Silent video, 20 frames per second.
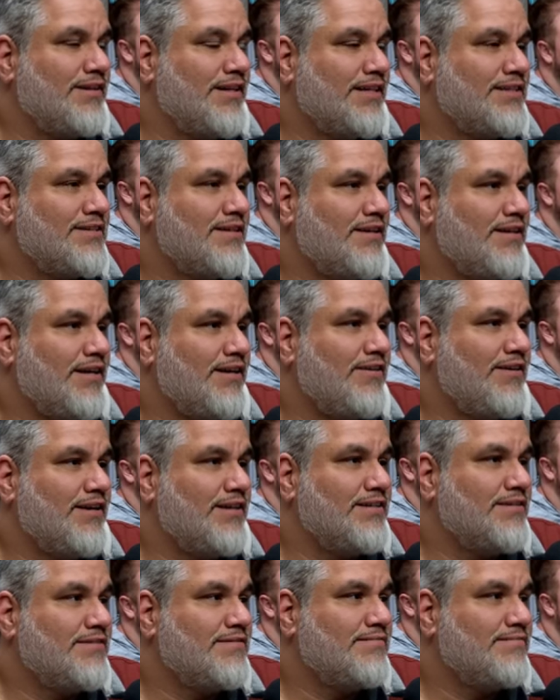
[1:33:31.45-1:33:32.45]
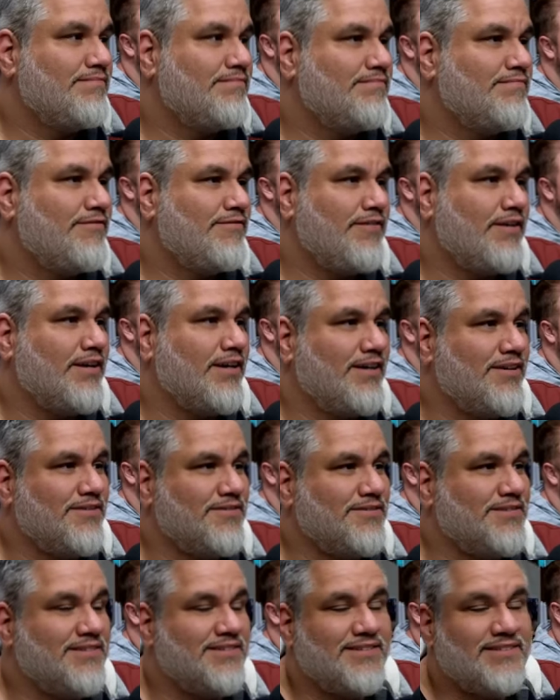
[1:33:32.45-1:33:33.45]
That's hilarious. Fucking
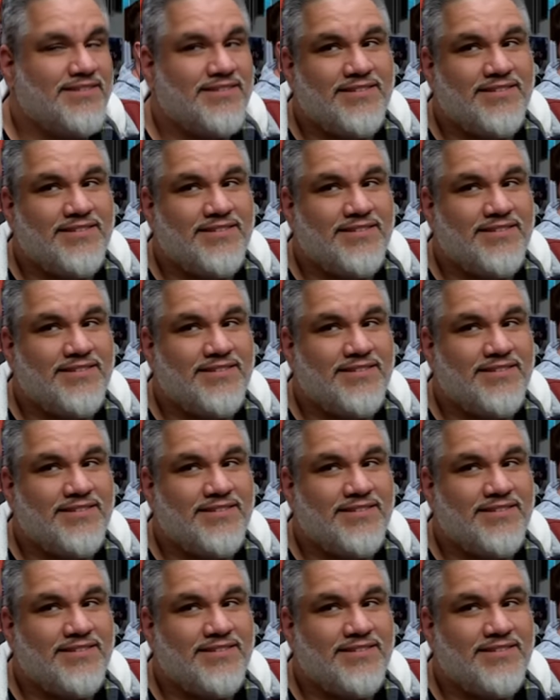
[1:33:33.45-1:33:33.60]
cool.